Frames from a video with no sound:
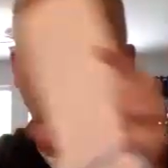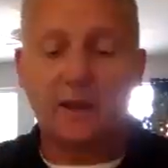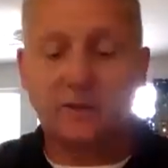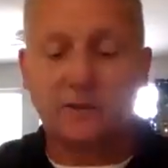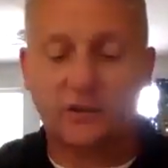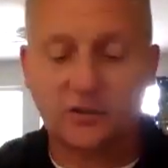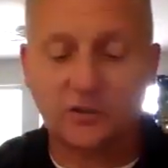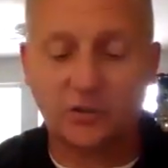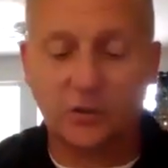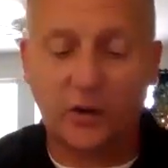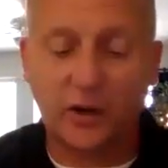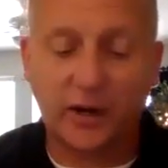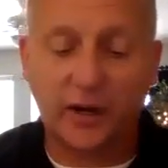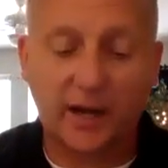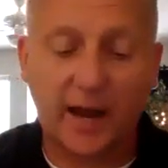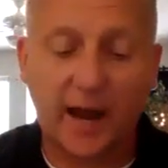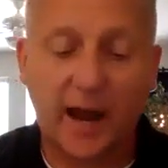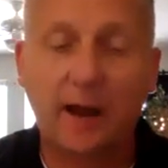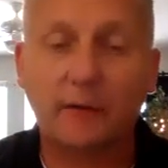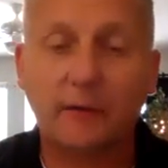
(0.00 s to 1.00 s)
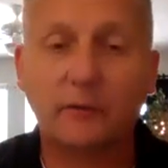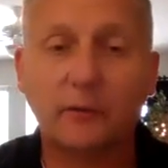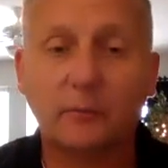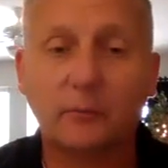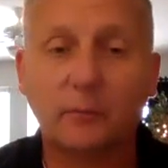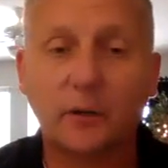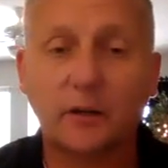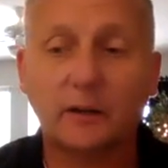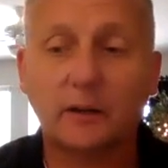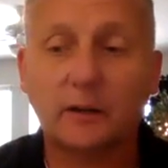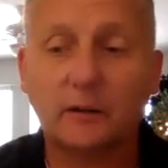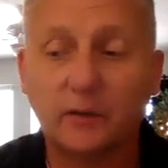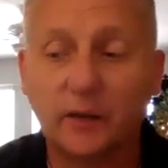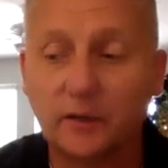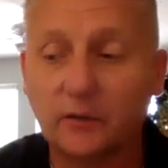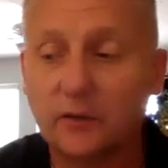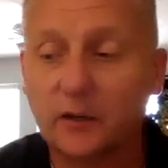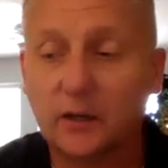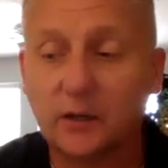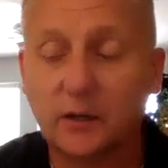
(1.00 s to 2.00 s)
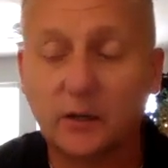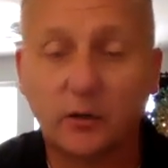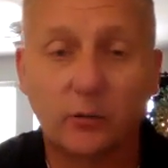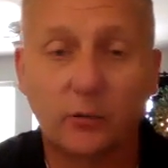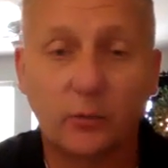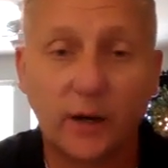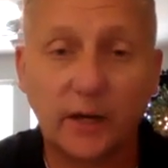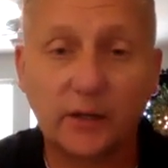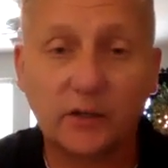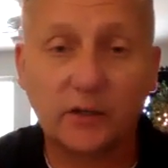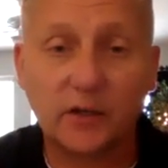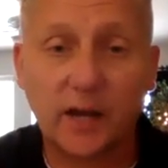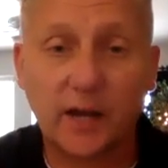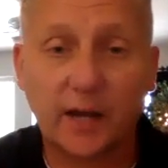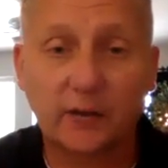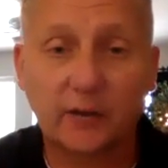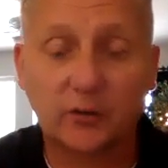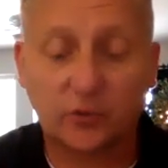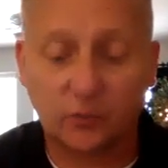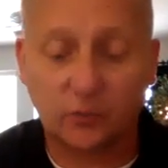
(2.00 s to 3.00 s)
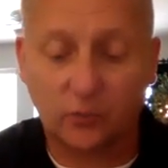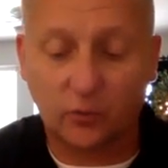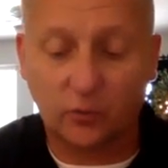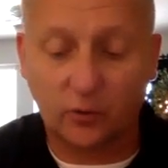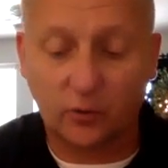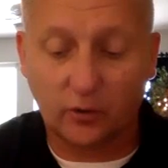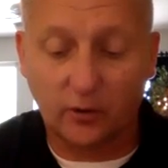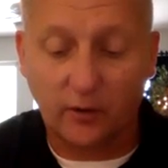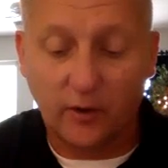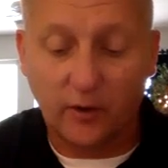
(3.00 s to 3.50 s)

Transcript: just so I could have them. But in the event that you need to write checks, or,